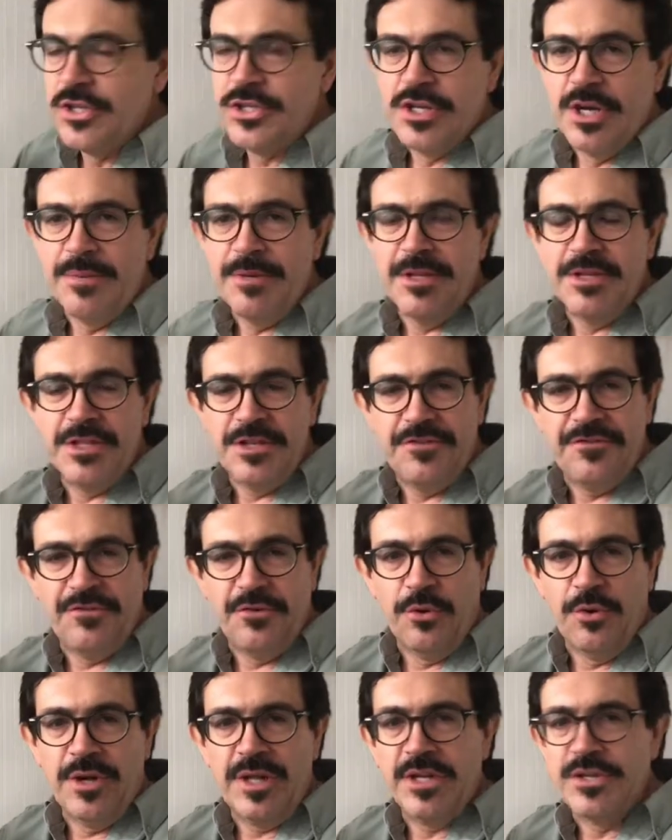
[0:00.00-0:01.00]

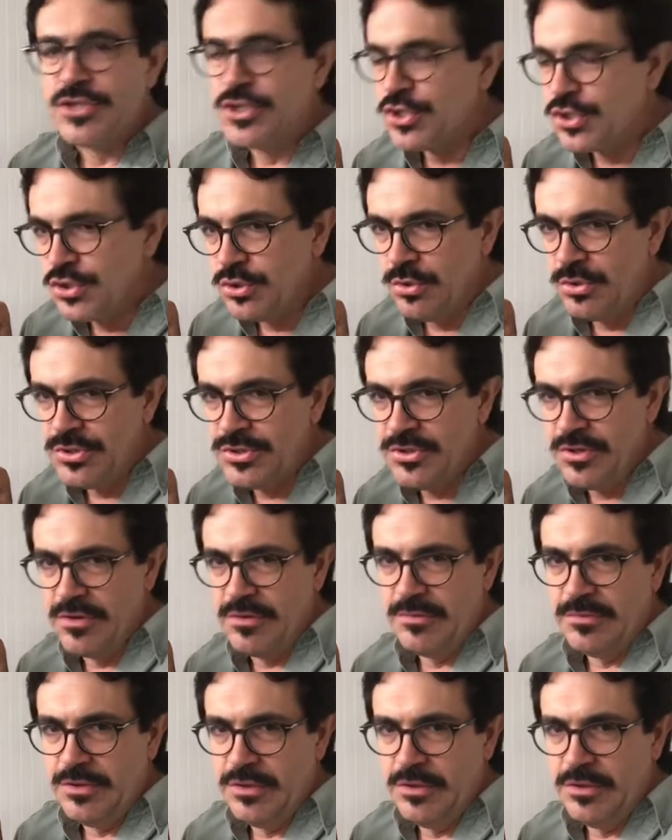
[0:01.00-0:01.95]
WD-40 is a short-term